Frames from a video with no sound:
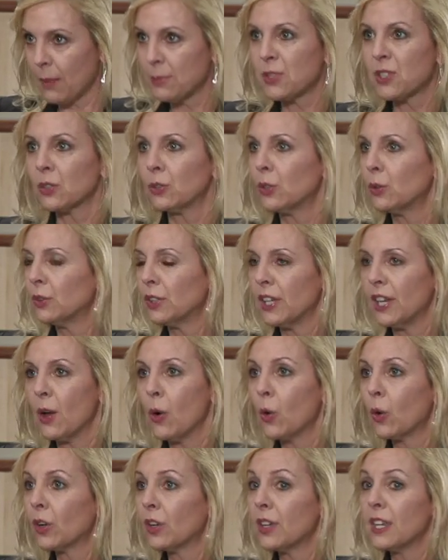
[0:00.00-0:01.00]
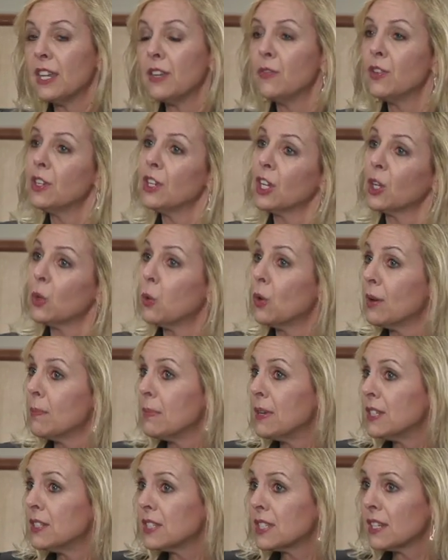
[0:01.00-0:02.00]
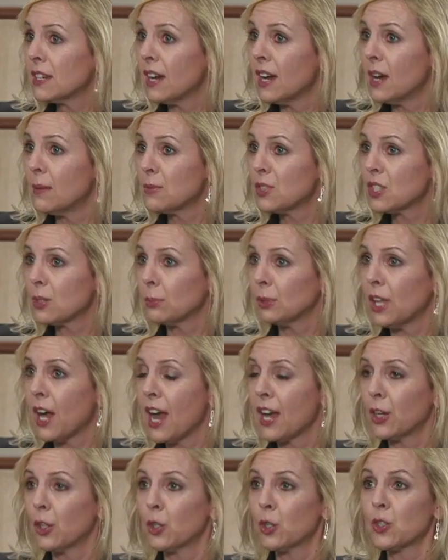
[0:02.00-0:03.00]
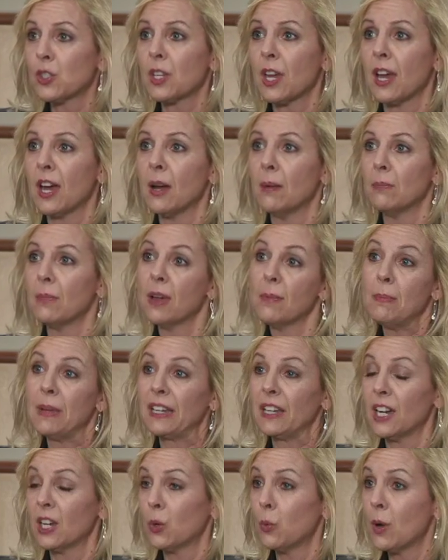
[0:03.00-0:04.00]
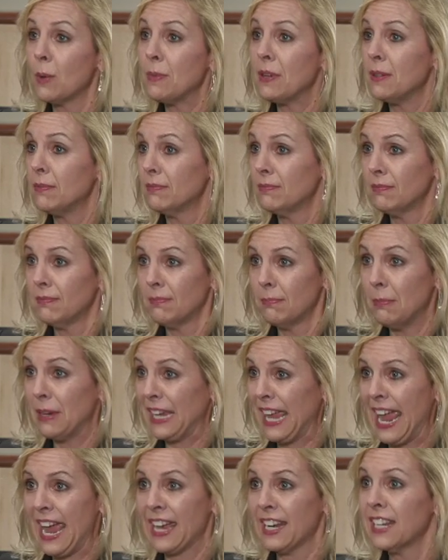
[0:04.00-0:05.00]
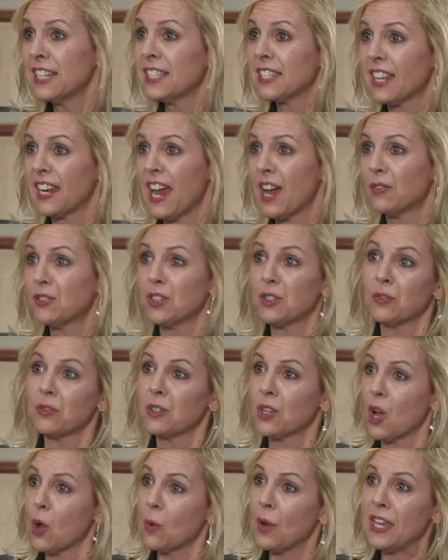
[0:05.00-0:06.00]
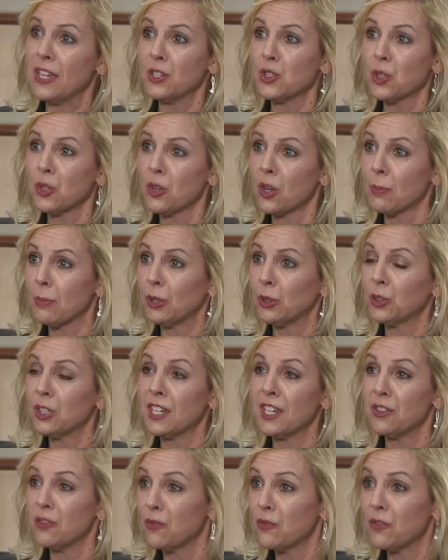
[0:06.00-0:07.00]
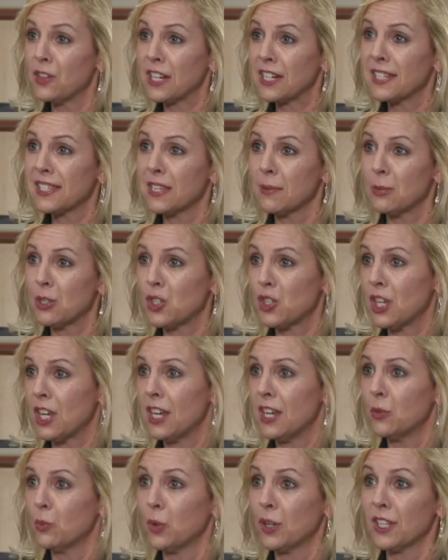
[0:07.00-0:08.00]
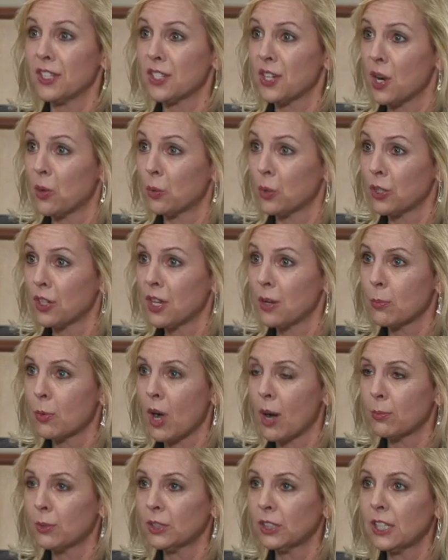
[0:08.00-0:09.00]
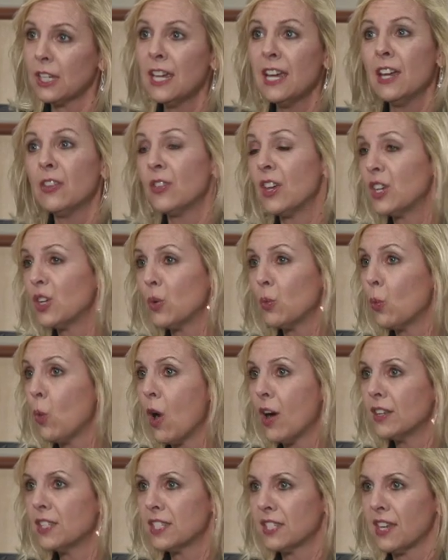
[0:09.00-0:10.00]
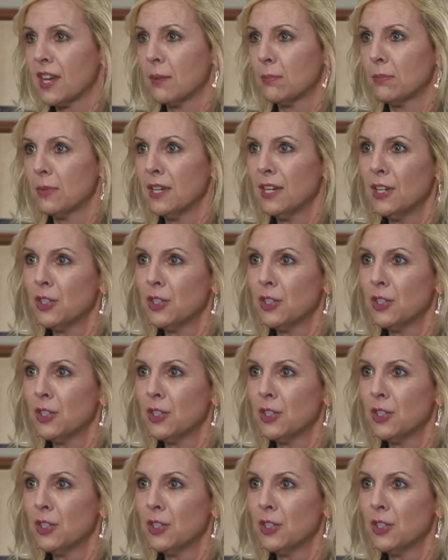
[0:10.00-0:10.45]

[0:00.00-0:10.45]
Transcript: Absolutely, or even equipment suppliers, equipment mechanics that have to go into their building and fix a machine when it's not working properly. They don't want them